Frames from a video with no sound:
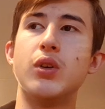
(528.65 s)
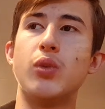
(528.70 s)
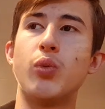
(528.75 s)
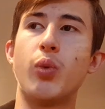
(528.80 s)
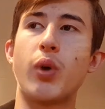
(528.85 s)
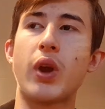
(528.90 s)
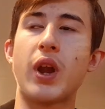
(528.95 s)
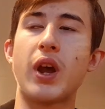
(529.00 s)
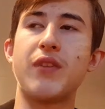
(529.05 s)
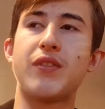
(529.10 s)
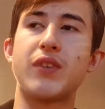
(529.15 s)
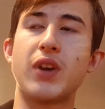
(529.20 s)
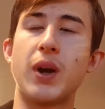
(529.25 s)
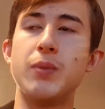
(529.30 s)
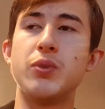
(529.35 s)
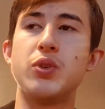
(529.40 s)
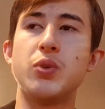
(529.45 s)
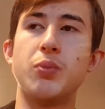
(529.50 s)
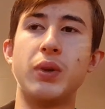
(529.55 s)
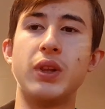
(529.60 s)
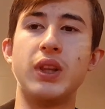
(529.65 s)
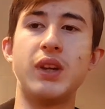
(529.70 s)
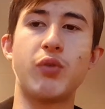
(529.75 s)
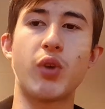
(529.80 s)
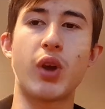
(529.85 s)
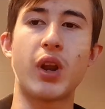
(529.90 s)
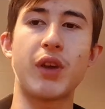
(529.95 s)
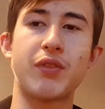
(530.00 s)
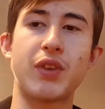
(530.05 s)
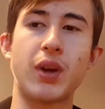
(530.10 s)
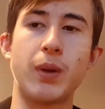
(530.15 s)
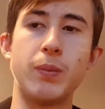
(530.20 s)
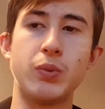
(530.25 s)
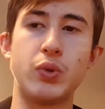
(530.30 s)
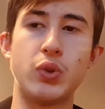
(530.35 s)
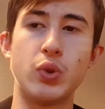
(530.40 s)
what I've come to believe, what I've come